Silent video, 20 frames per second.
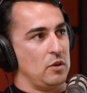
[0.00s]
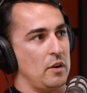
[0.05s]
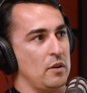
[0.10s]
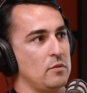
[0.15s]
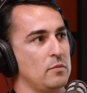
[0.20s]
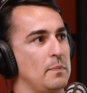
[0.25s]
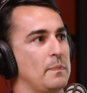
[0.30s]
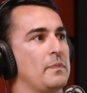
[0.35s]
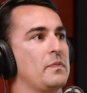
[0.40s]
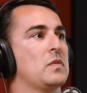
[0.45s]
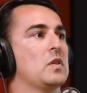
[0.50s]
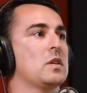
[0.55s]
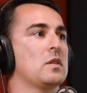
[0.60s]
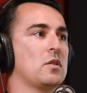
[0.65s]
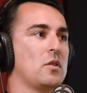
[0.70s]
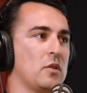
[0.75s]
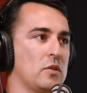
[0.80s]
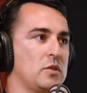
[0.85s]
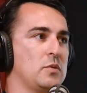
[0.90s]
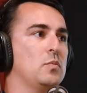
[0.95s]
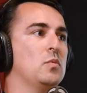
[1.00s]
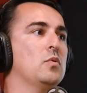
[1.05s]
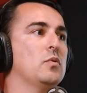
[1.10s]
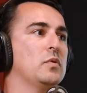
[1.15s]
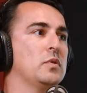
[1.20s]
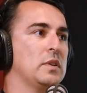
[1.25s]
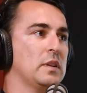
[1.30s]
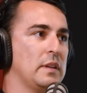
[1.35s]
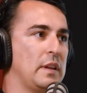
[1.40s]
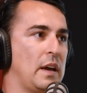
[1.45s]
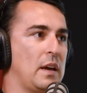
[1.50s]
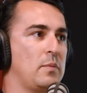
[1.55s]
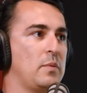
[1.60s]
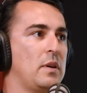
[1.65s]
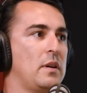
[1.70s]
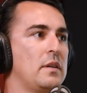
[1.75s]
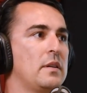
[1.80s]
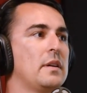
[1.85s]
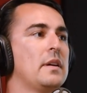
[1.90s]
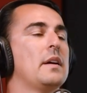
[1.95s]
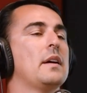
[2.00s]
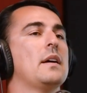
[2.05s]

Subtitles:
tile, costs more for the labor,